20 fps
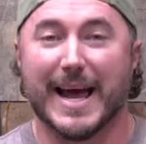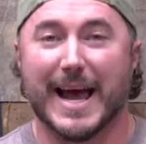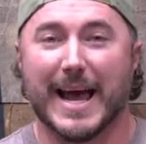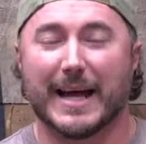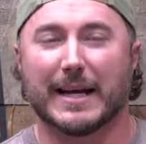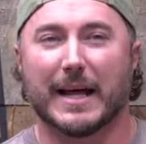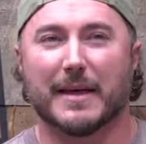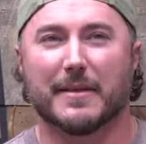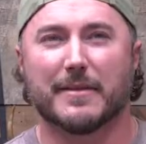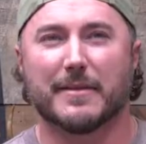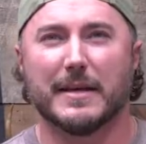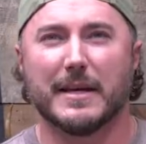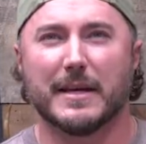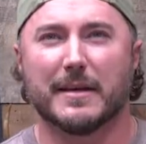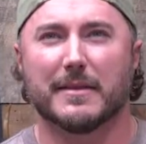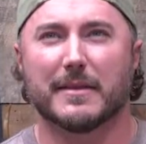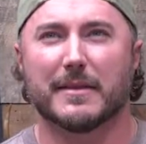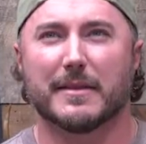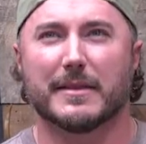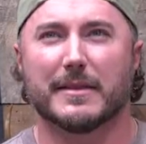And I
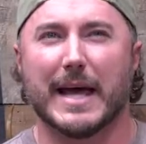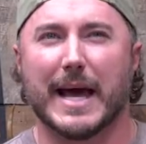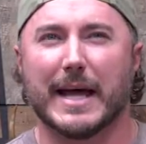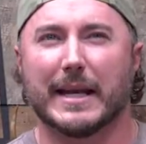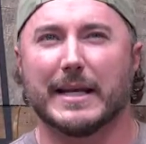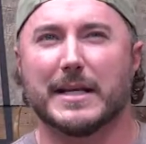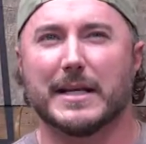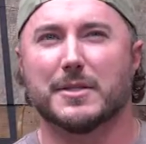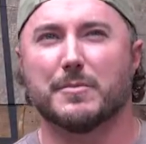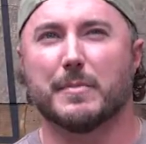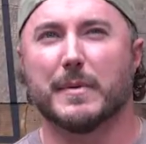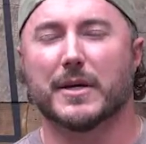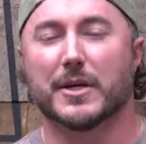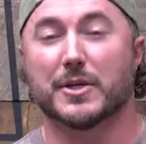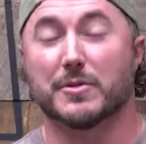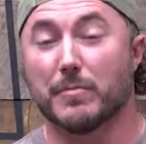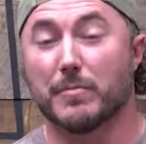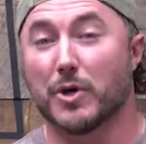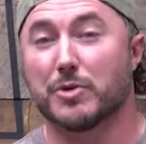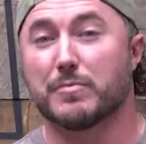think that is
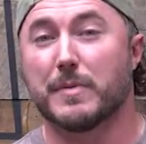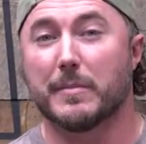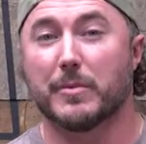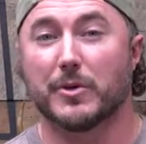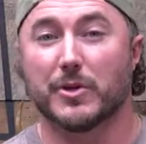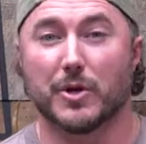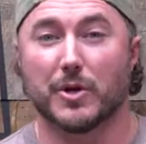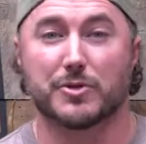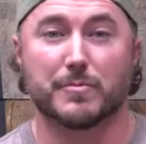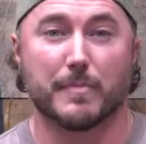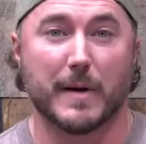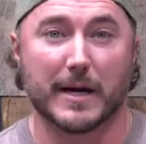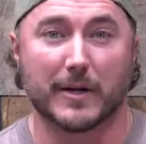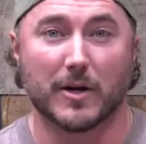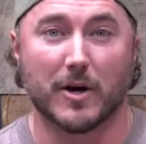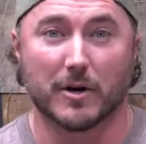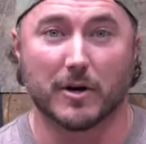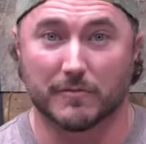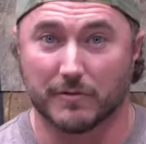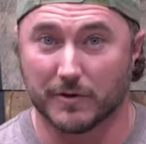because most people know Spot
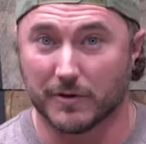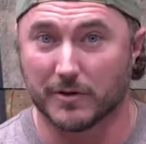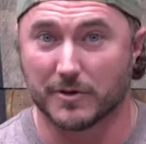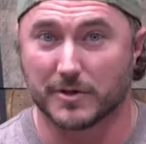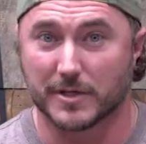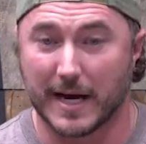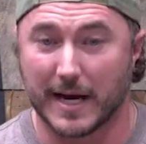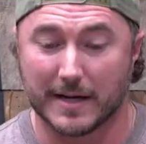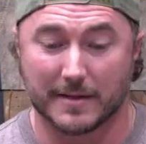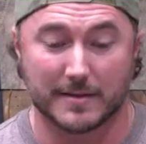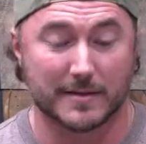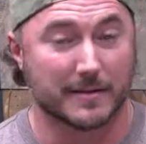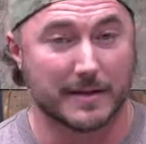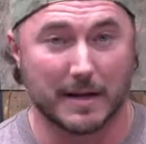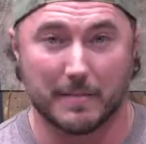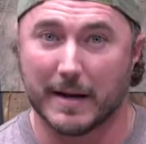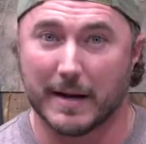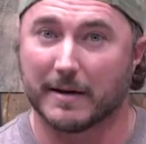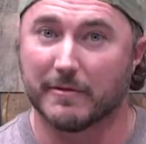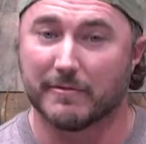Hogg for their sights.
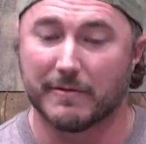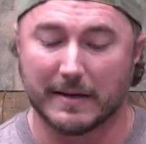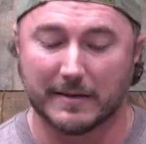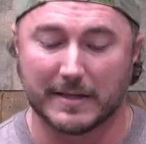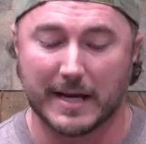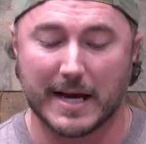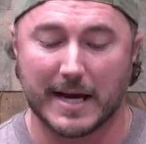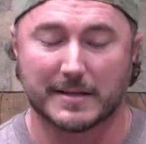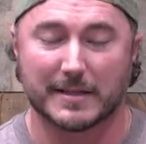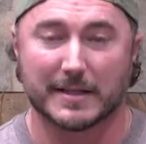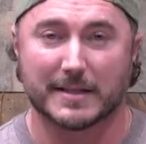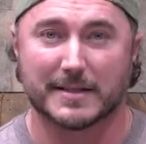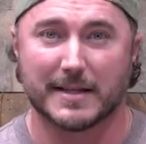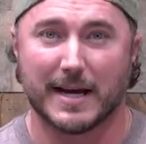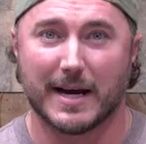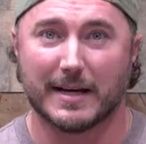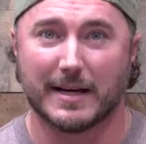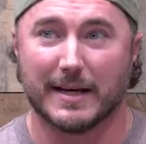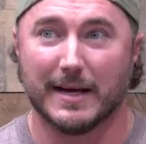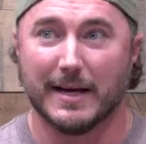They make a fantastic
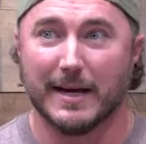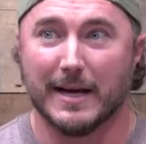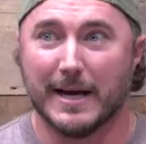sight.